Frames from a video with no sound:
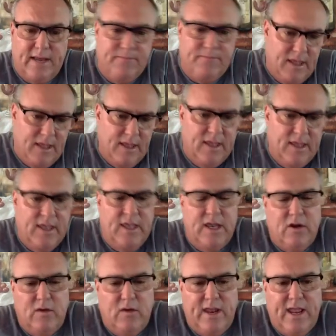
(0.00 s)
And you
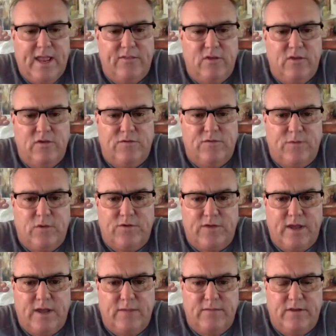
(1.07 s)
know, he had those folks
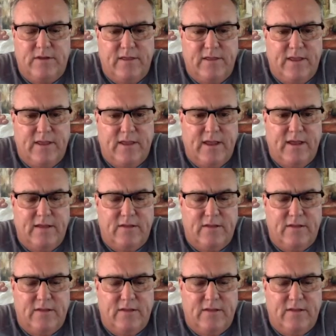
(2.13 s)
come to the uh,